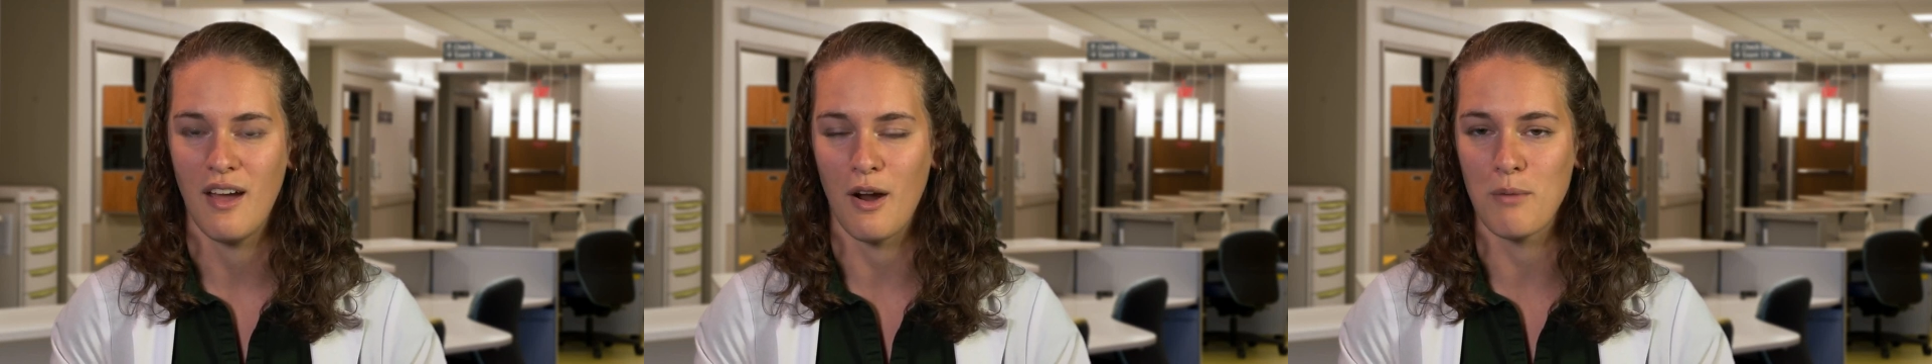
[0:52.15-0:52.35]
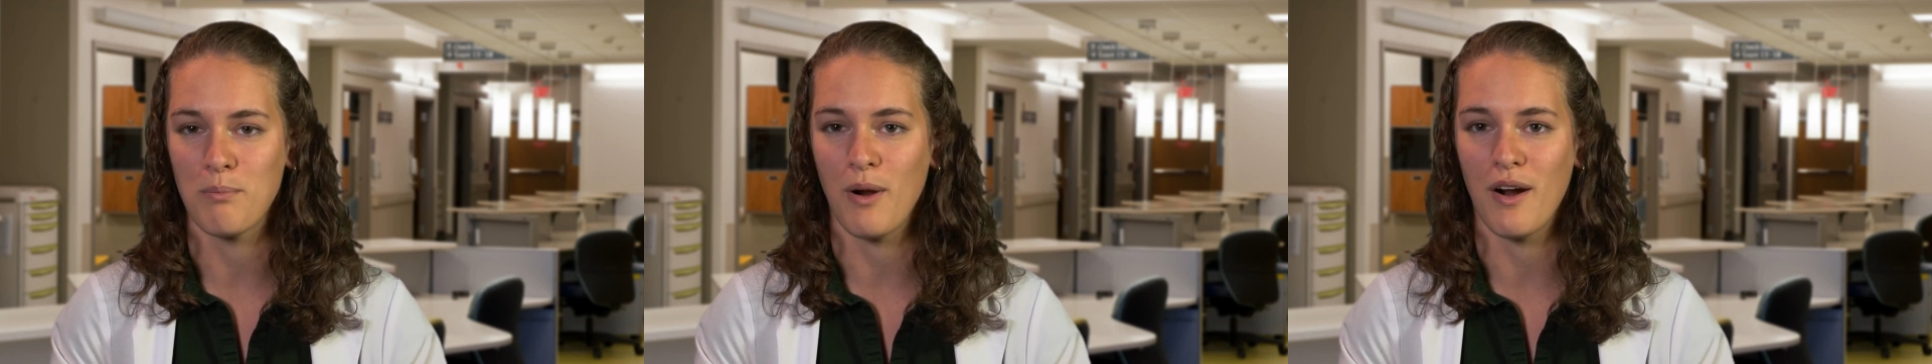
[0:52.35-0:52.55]

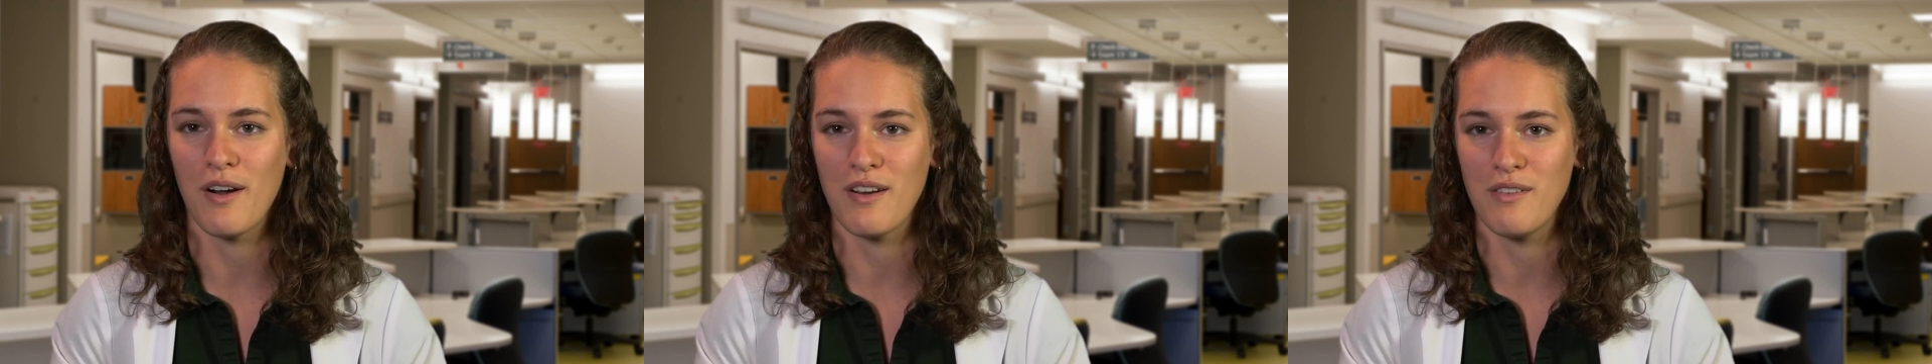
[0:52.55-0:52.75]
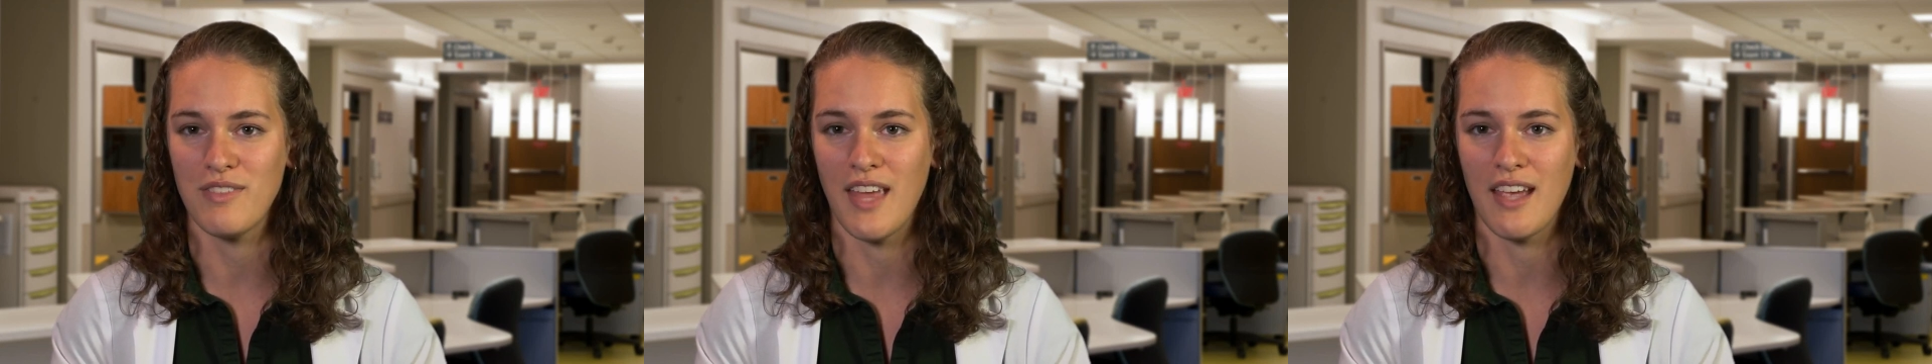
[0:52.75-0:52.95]
are
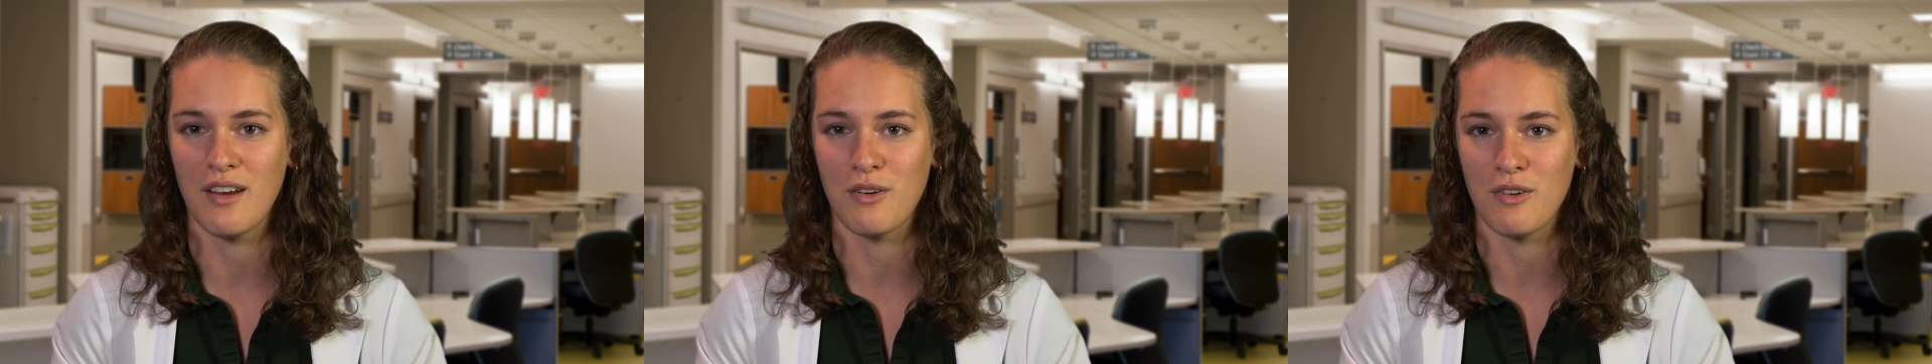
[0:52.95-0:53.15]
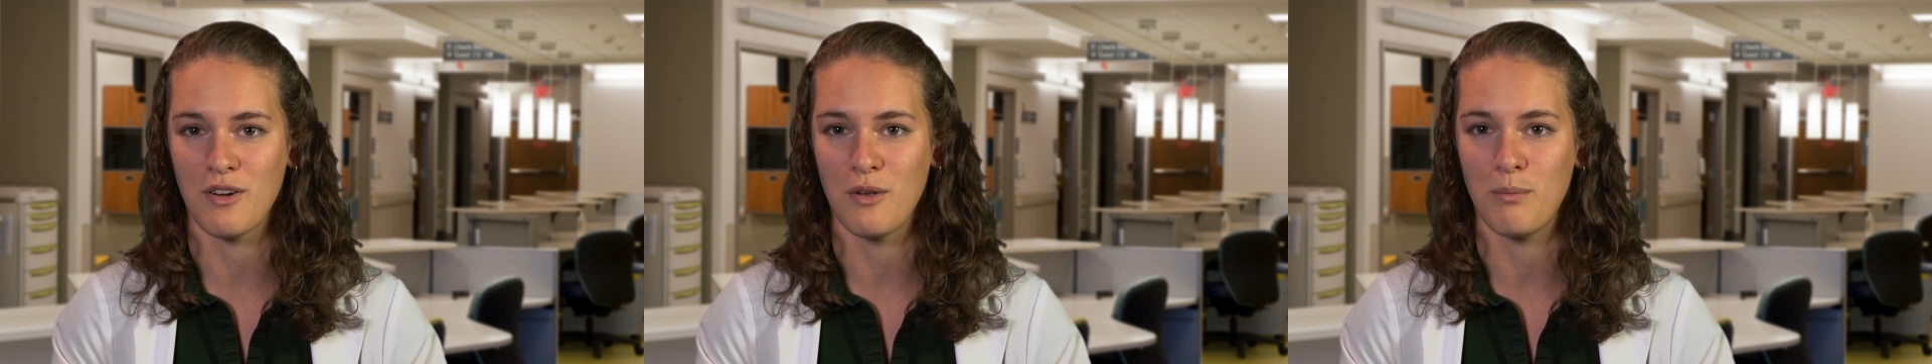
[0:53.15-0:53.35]
part of
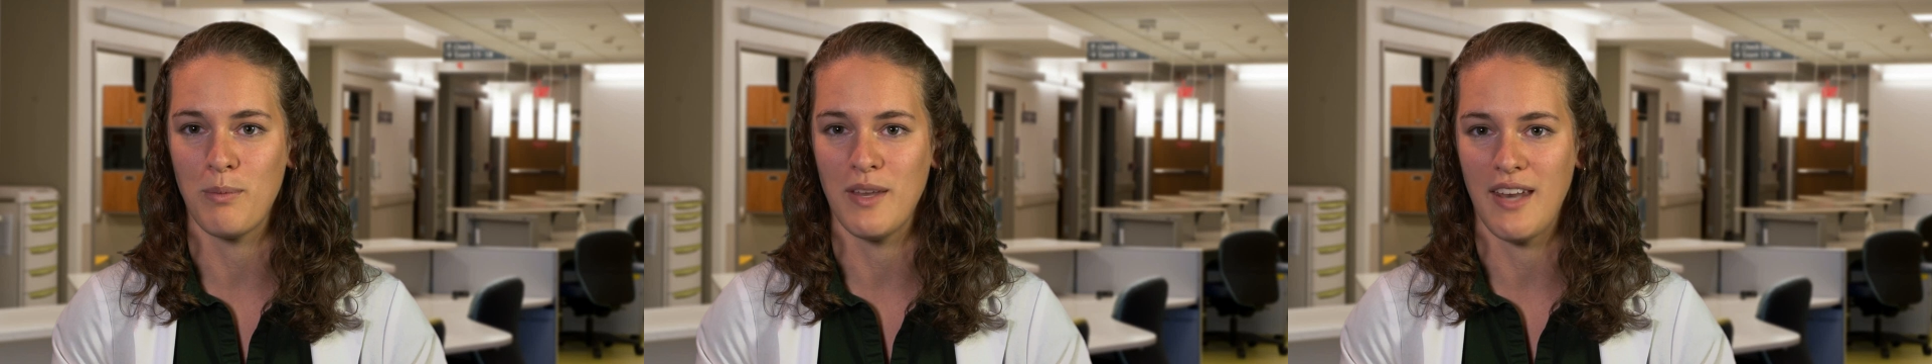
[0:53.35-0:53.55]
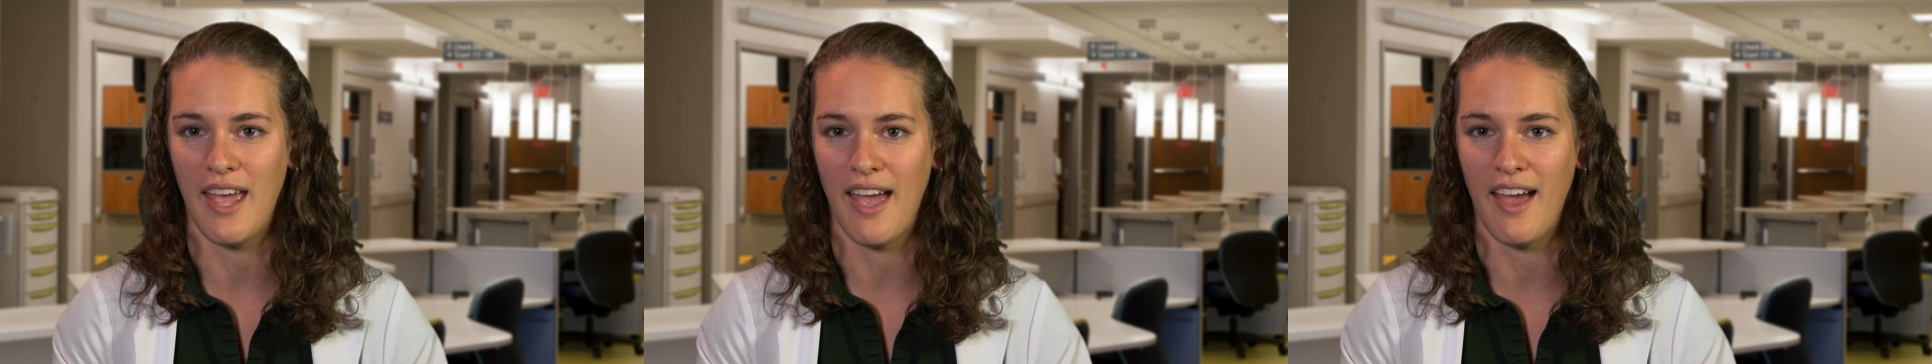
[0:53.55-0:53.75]
that
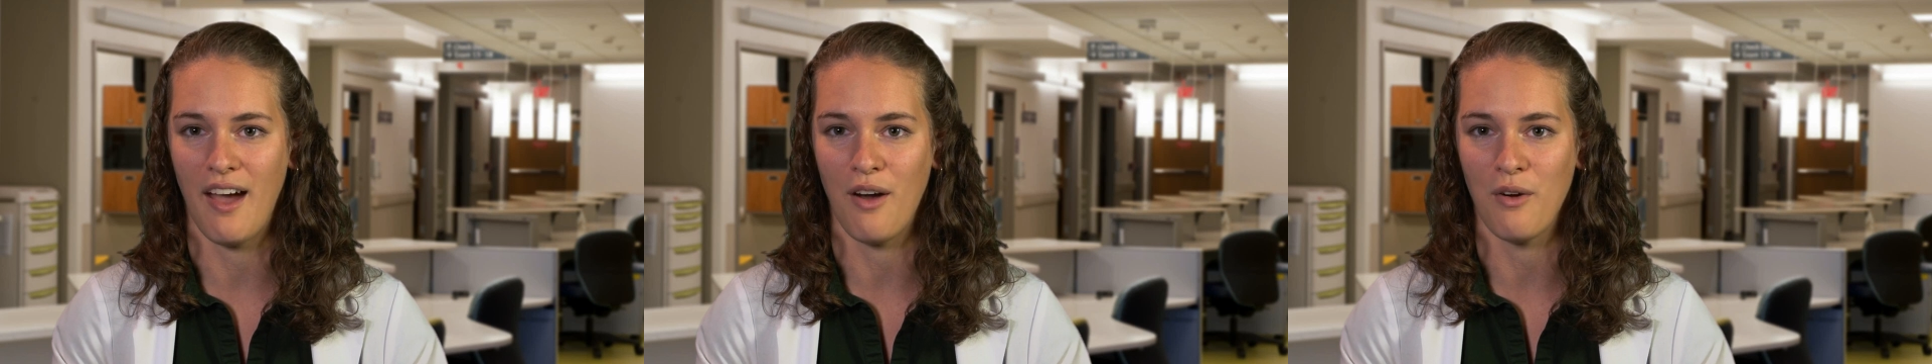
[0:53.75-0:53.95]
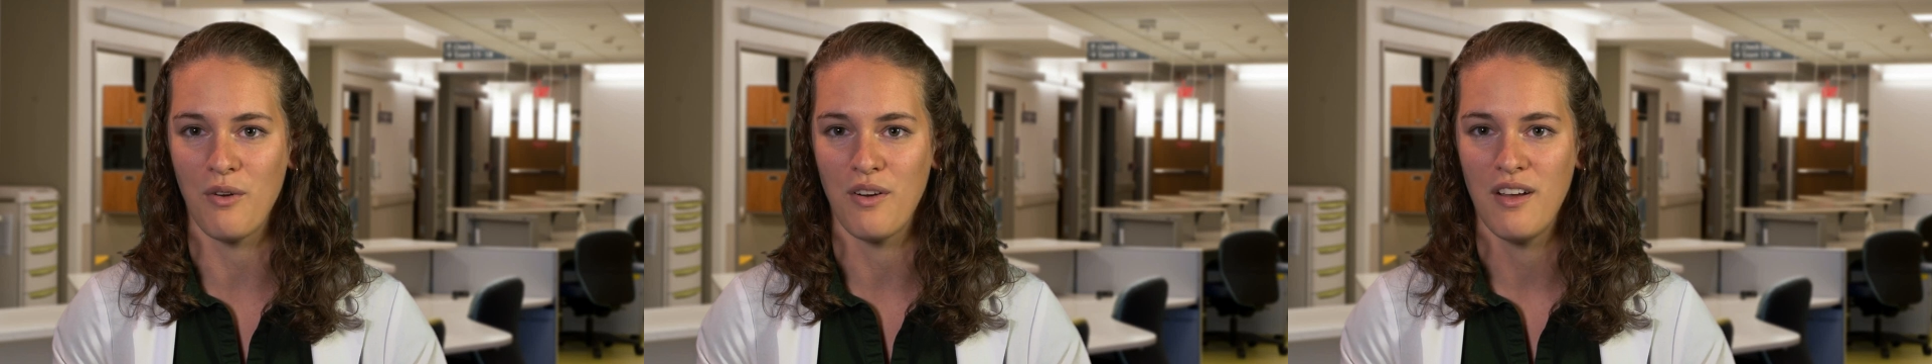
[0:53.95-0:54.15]
group and
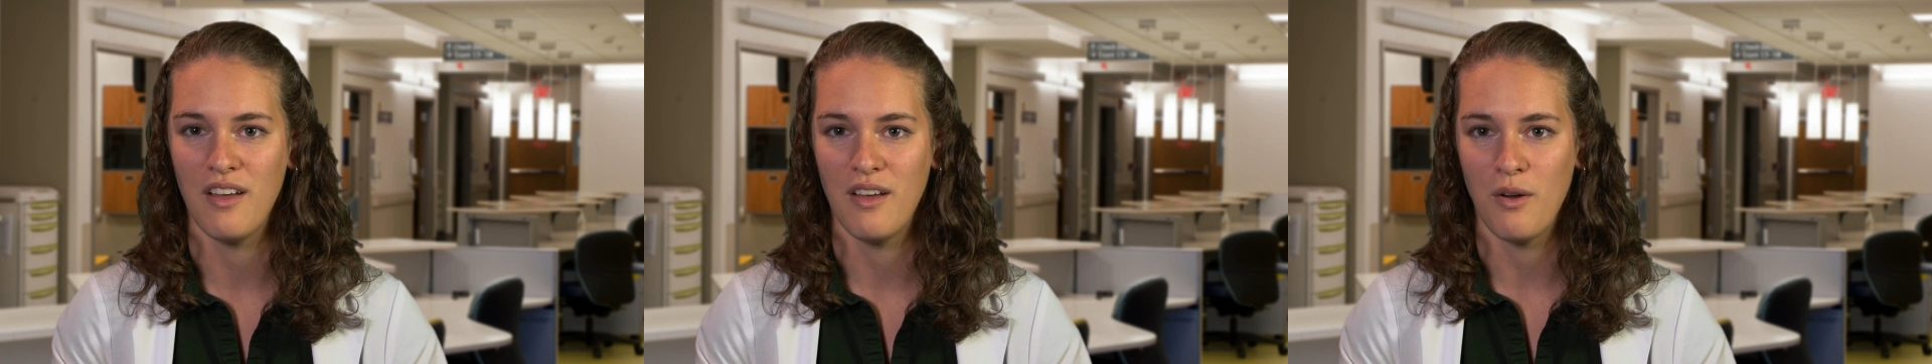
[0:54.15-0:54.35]
how